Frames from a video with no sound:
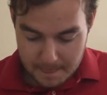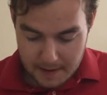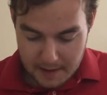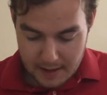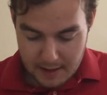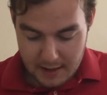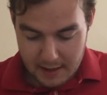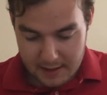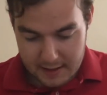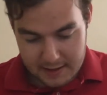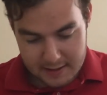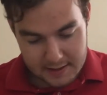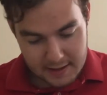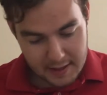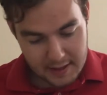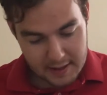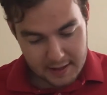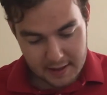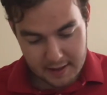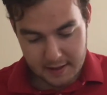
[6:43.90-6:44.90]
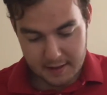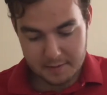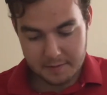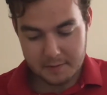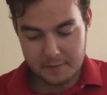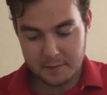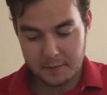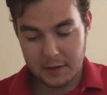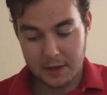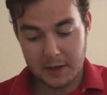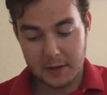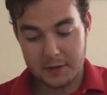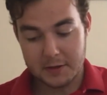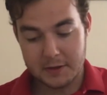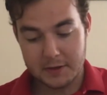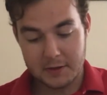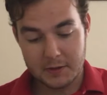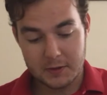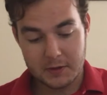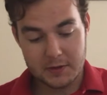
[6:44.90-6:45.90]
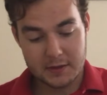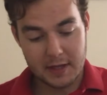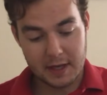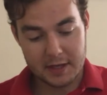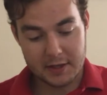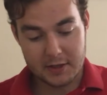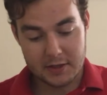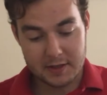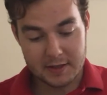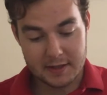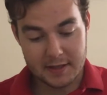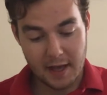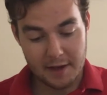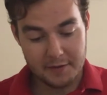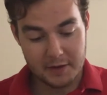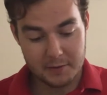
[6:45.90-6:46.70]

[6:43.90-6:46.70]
It is we go to section 7,